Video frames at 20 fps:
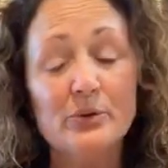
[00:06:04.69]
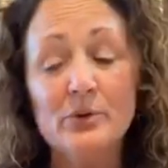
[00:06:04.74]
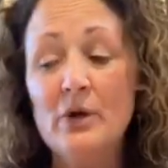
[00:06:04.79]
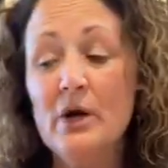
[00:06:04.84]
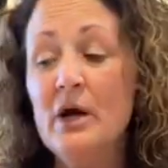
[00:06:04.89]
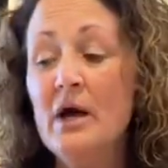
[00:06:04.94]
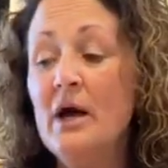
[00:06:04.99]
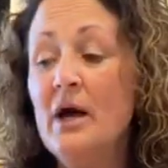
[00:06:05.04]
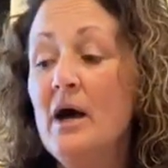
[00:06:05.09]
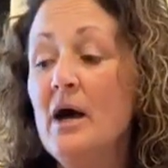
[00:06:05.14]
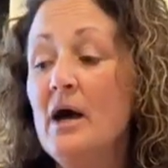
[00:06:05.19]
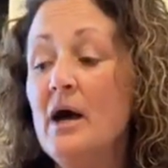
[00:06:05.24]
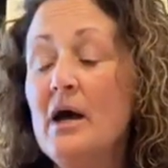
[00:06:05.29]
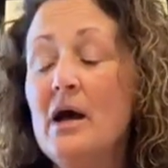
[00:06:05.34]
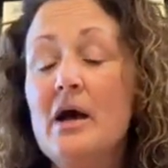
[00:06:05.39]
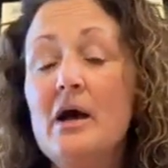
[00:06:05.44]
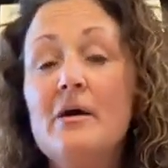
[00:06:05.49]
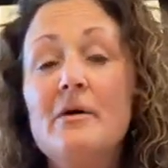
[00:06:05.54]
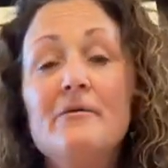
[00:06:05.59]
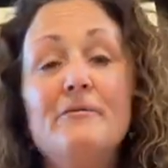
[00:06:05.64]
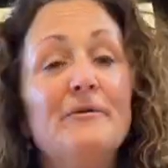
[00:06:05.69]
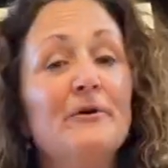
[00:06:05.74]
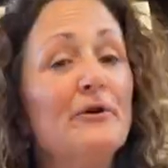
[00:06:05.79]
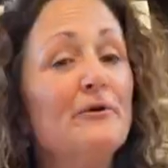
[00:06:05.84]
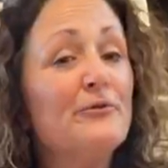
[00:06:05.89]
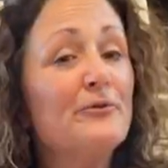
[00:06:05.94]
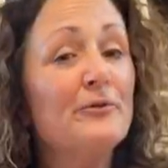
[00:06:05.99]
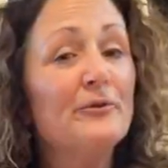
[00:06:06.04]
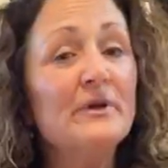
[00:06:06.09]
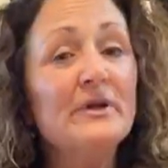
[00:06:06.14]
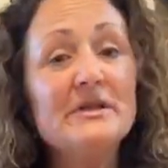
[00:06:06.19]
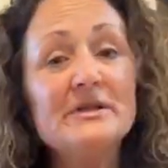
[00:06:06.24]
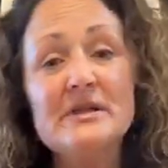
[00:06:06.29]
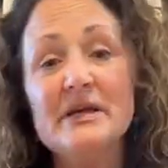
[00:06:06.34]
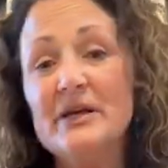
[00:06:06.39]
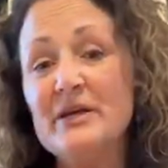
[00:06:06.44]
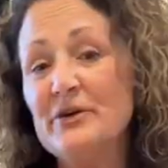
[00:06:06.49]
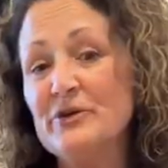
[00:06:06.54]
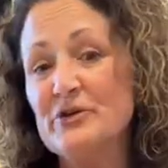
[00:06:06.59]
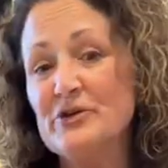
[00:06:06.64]
feel free to
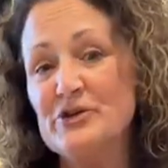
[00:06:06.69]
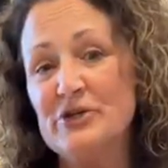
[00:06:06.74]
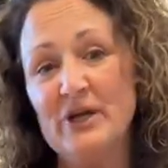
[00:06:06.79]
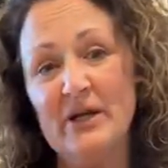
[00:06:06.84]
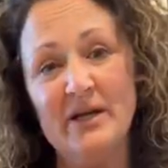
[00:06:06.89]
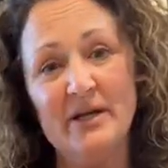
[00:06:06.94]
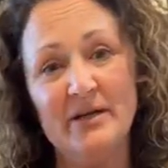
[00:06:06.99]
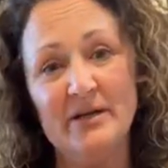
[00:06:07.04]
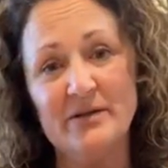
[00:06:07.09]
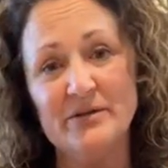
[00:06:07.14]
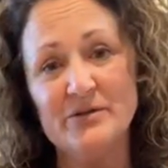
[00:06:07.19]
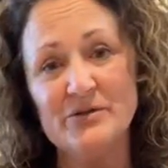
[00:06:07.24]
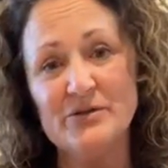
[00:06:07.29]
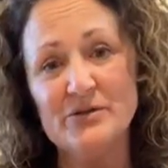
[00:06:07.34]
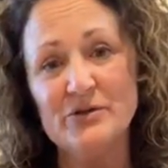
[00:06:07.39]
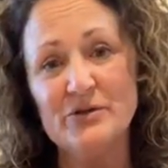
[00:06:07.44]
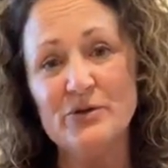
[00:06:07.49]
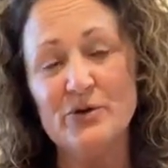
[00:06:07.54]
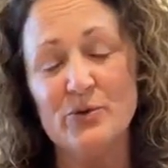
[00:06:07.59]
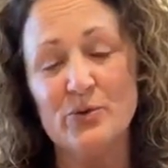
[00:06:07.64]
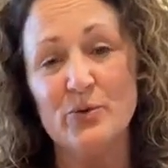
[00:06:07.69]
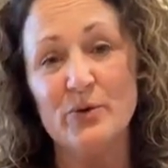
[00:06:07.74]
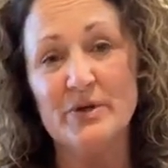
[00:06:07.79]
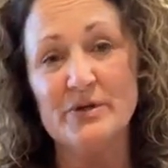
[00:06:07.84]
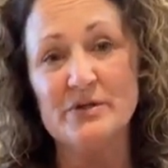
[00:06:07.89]
interchange your oils